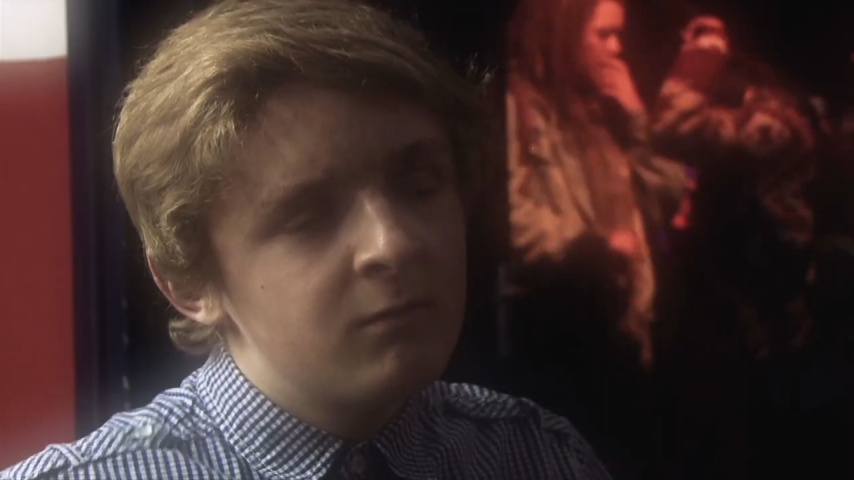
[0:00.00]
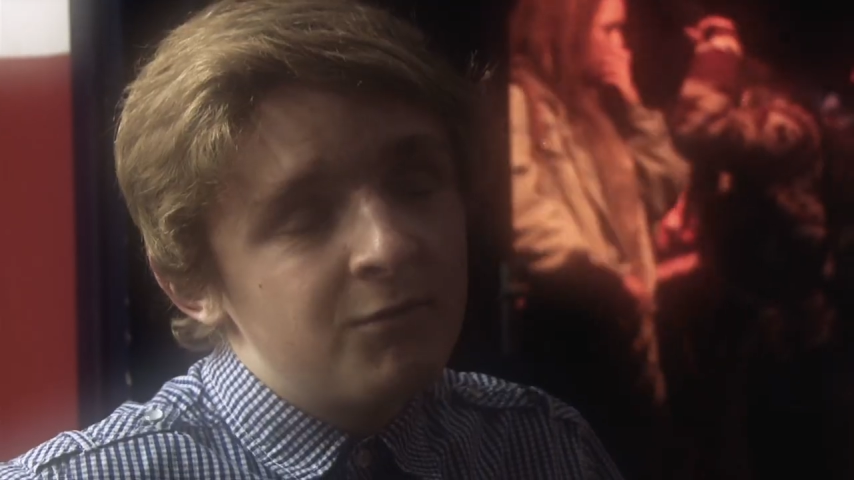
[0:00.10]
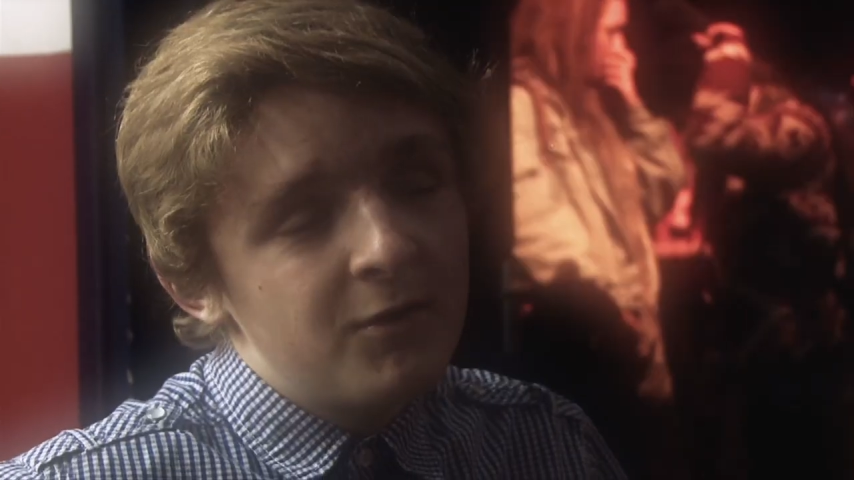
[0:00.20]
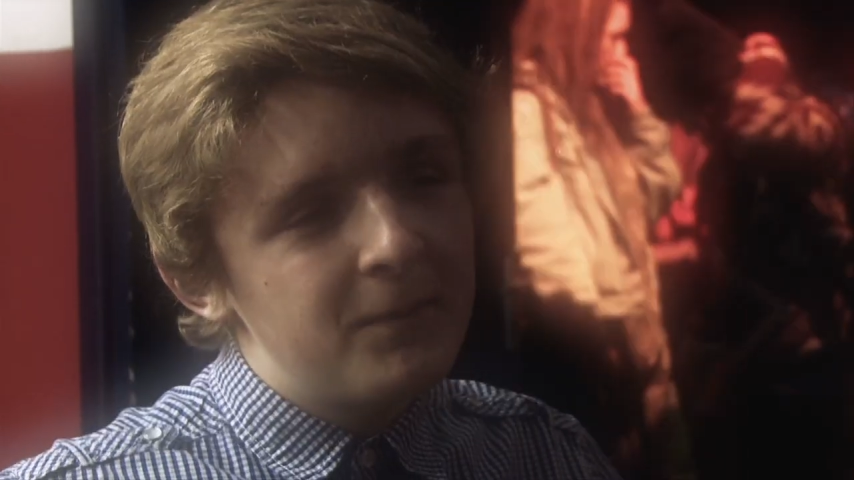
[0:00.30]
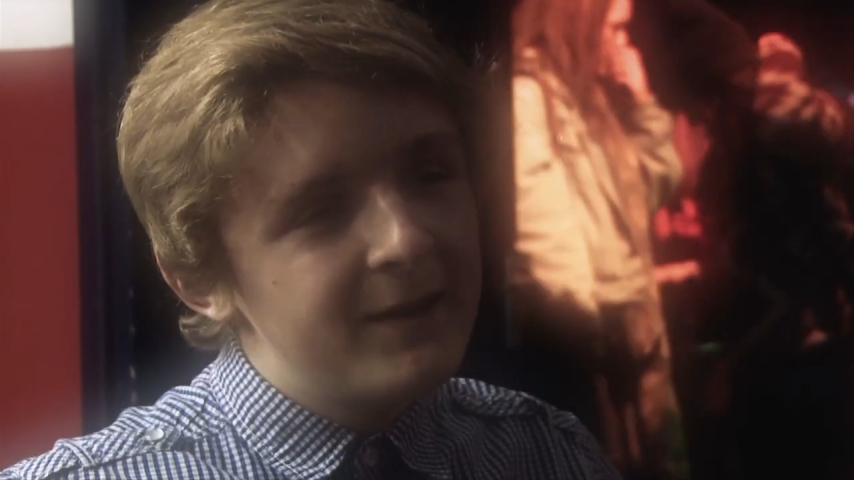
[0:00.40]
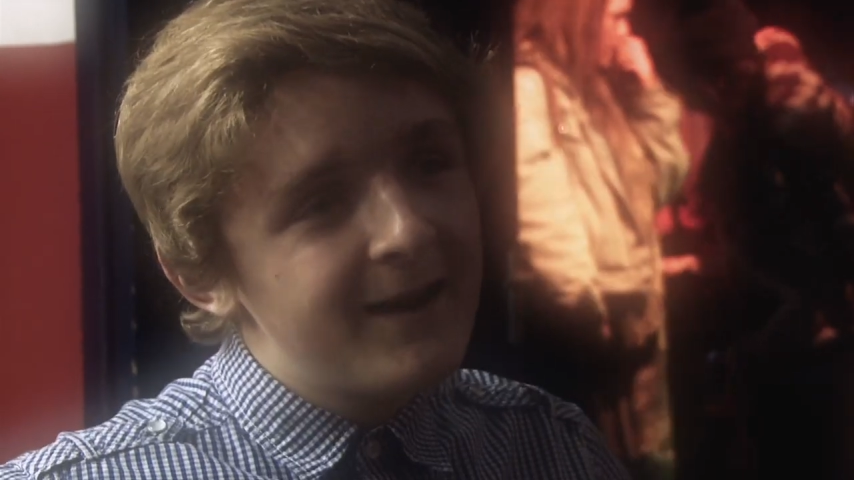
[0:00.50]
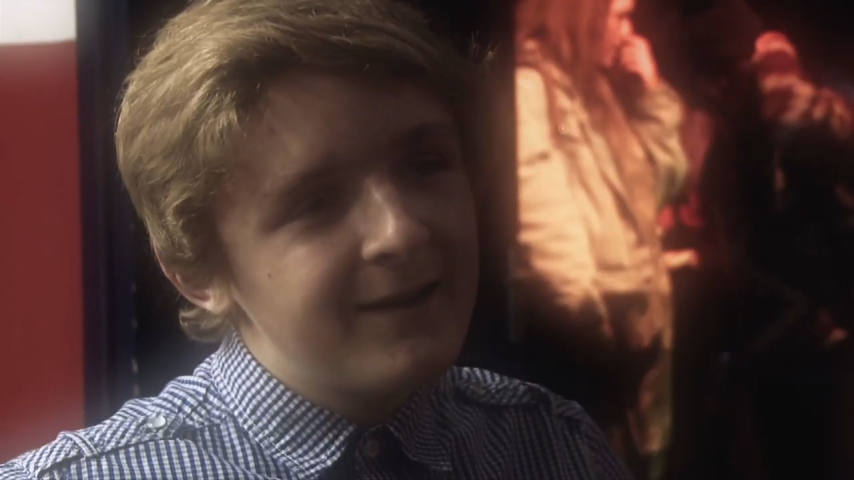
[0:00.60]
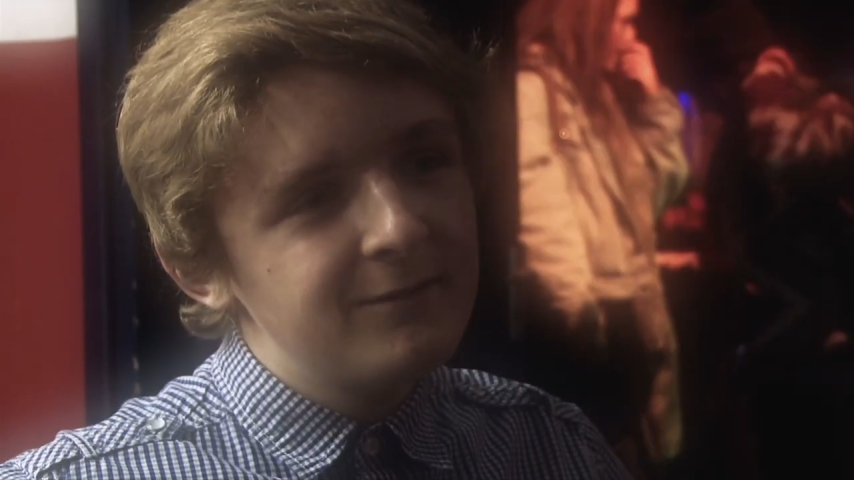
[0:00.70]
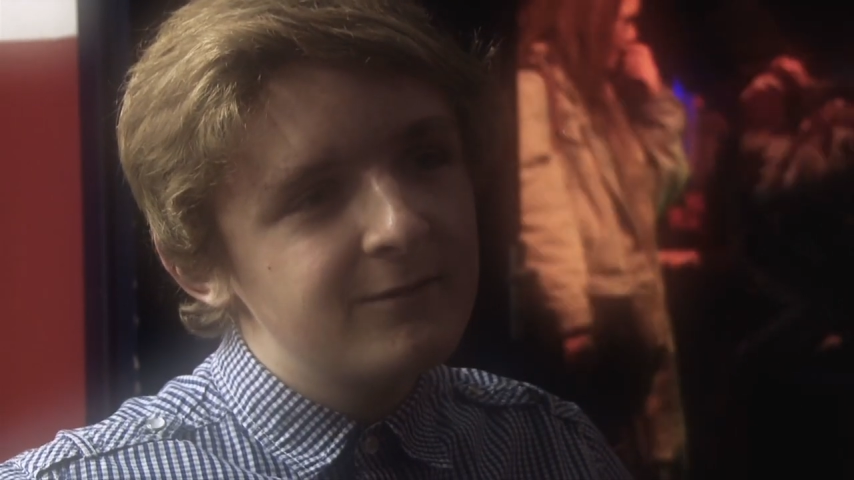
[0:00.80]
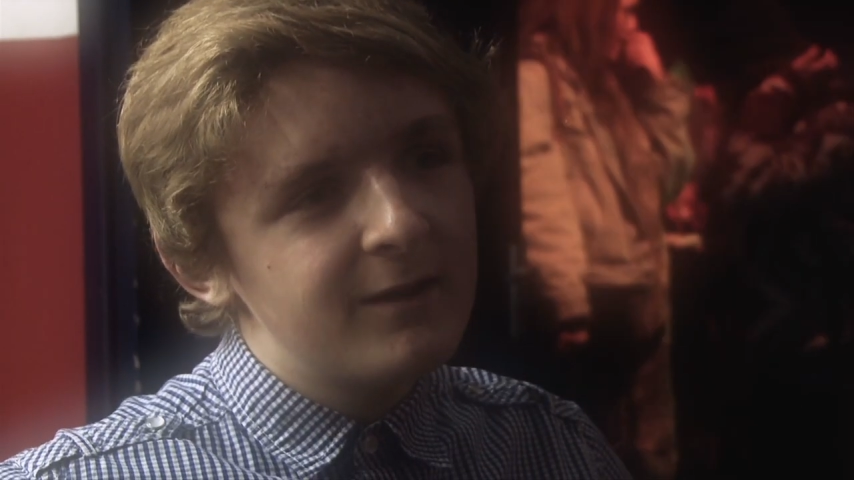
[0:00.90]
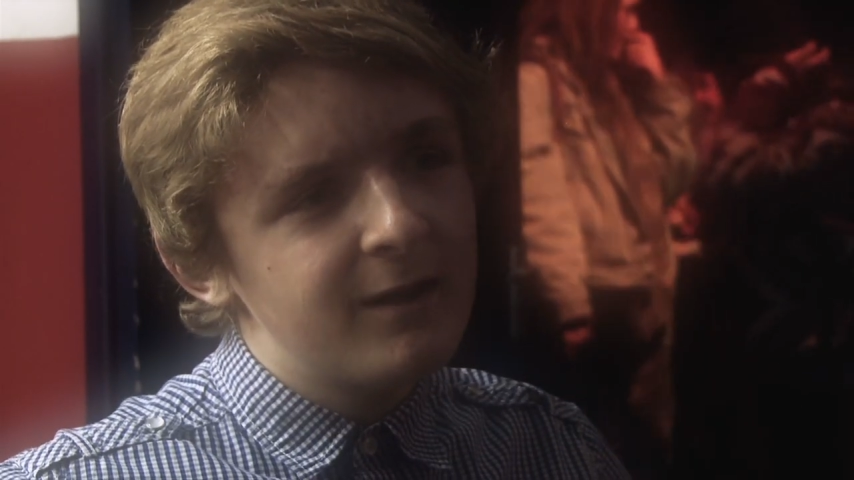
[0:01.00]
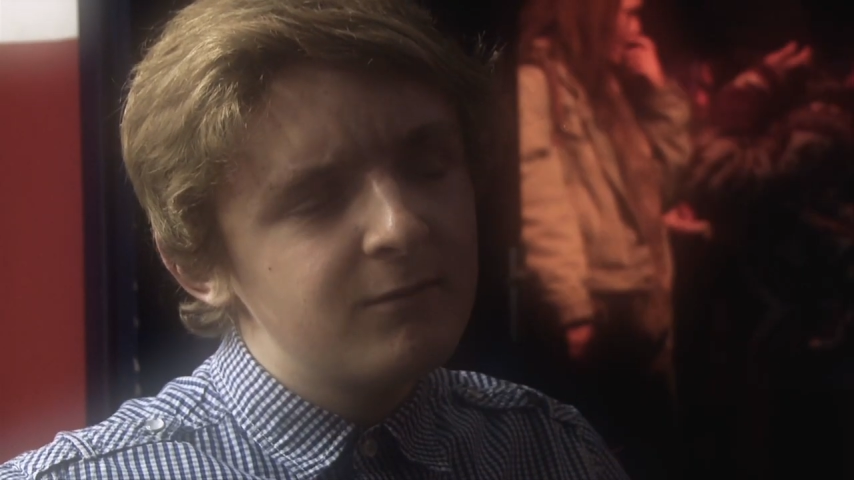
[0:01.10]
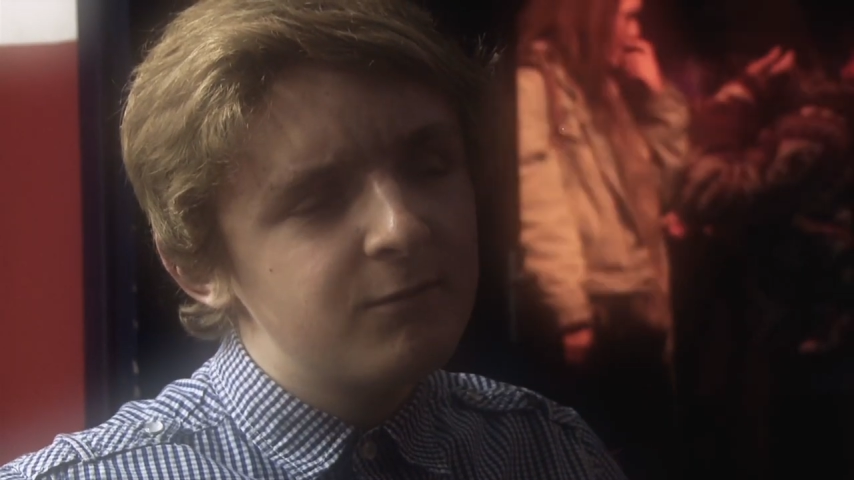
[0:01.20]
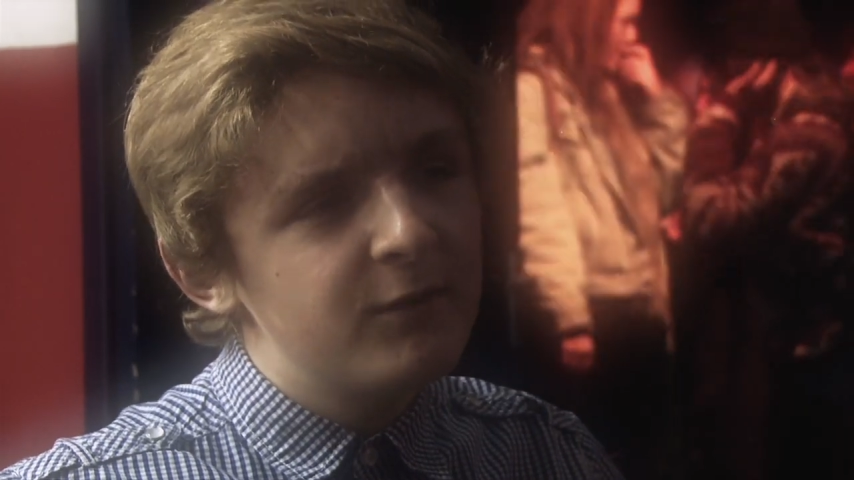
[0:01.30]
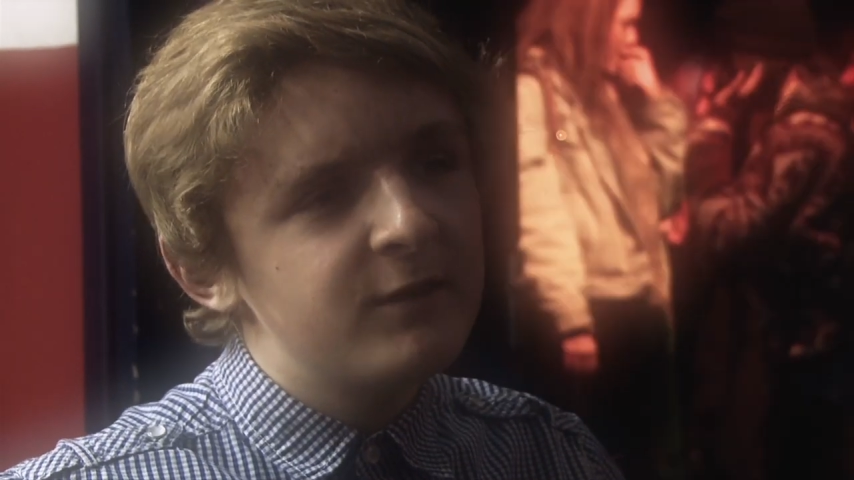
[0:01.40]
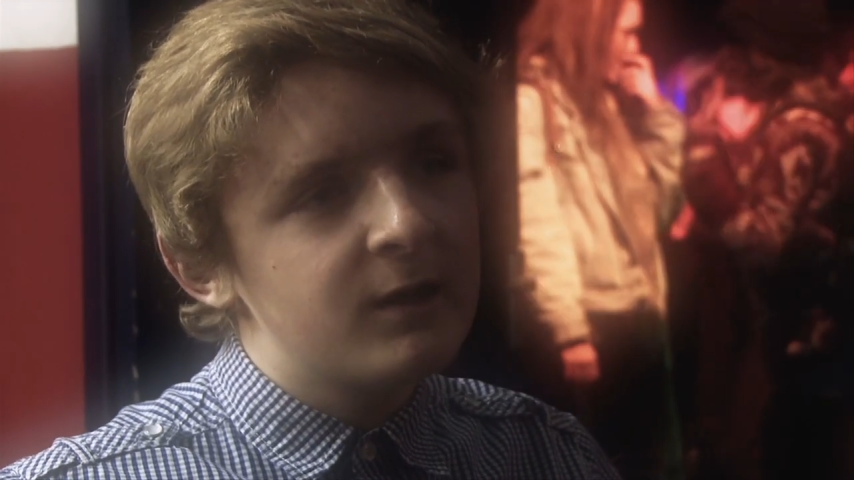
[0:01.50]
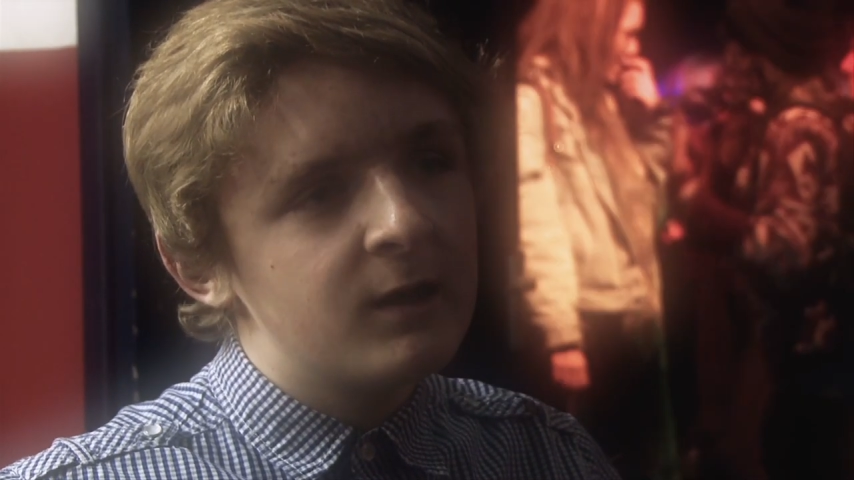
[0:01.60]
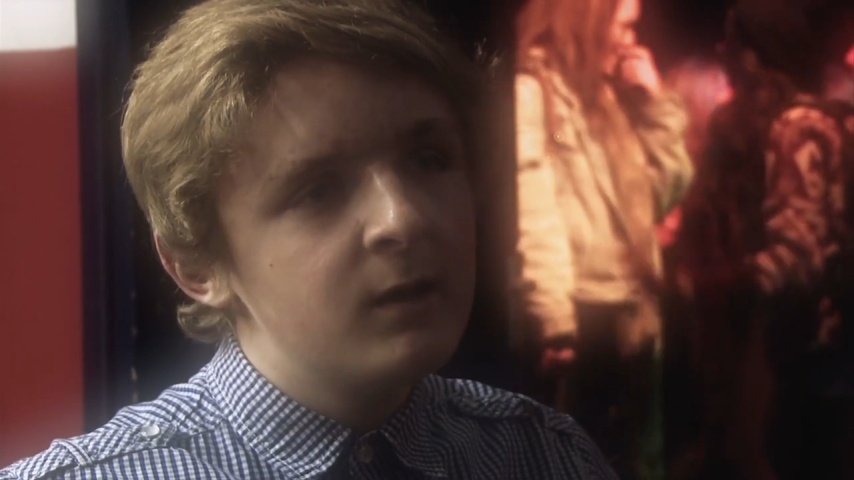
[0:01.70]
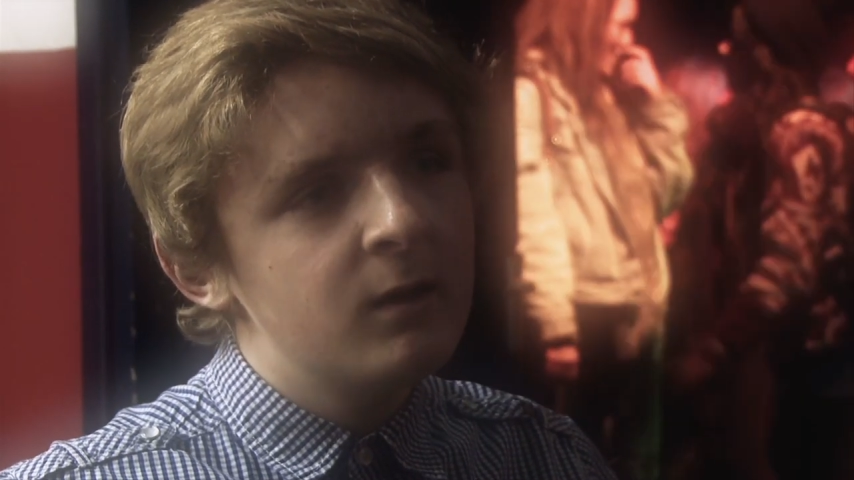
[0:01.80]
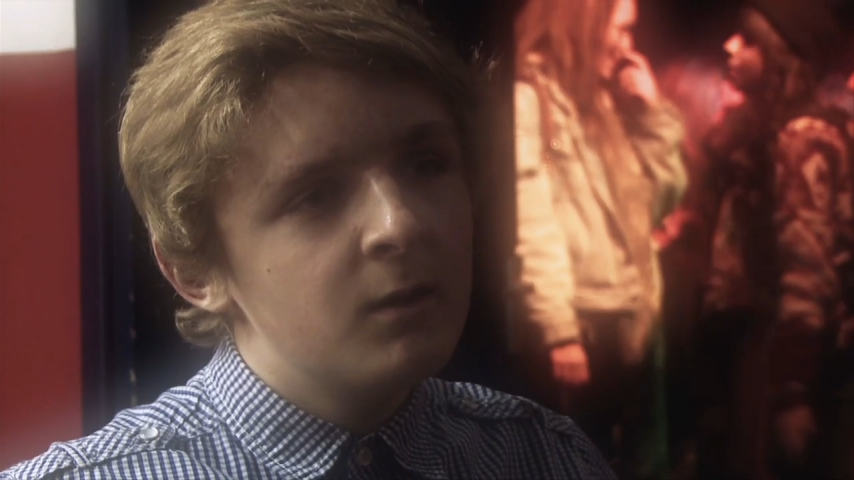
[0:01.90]
verbally and
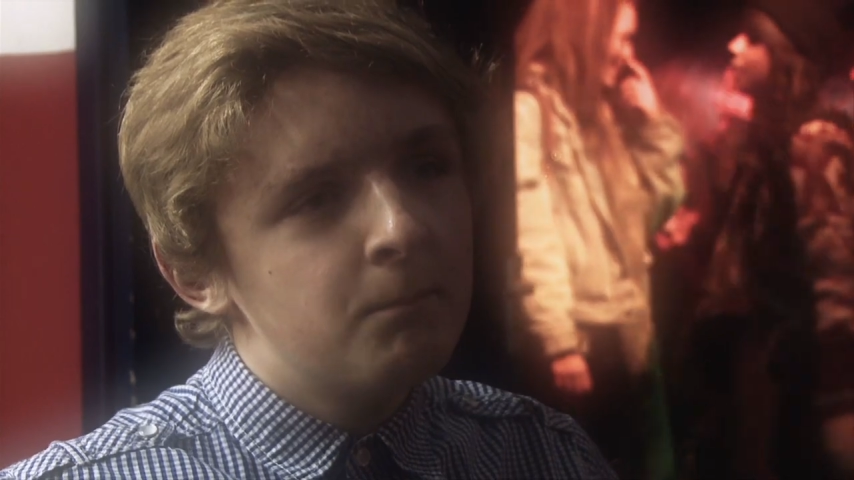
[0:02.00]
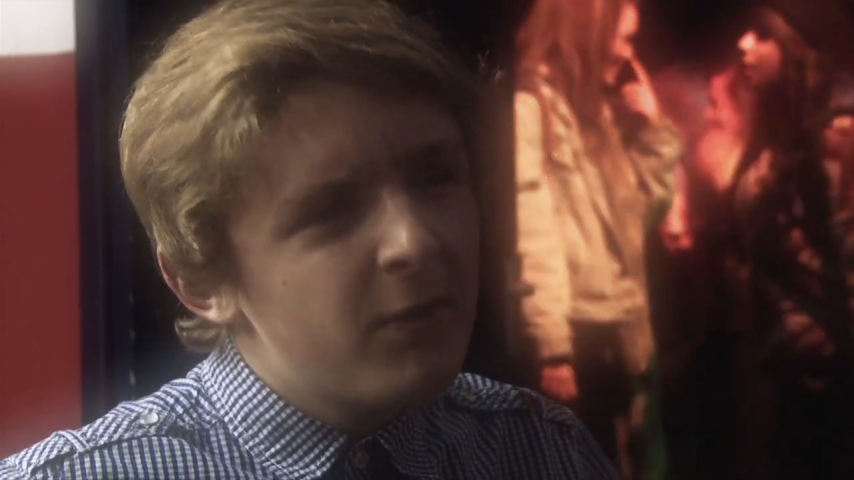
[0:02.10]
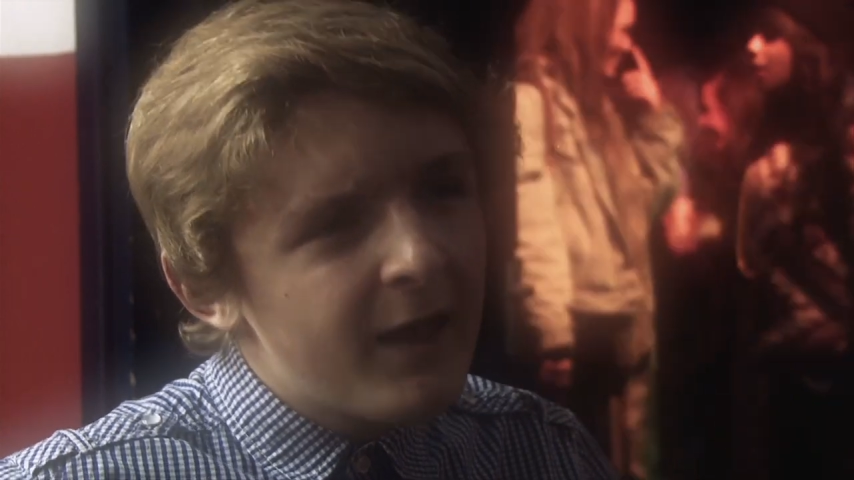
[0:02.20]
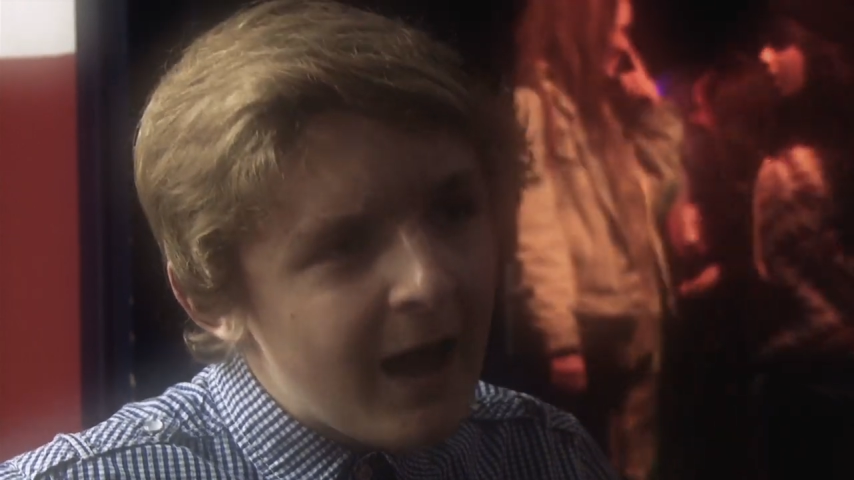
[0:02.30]
physically, but they're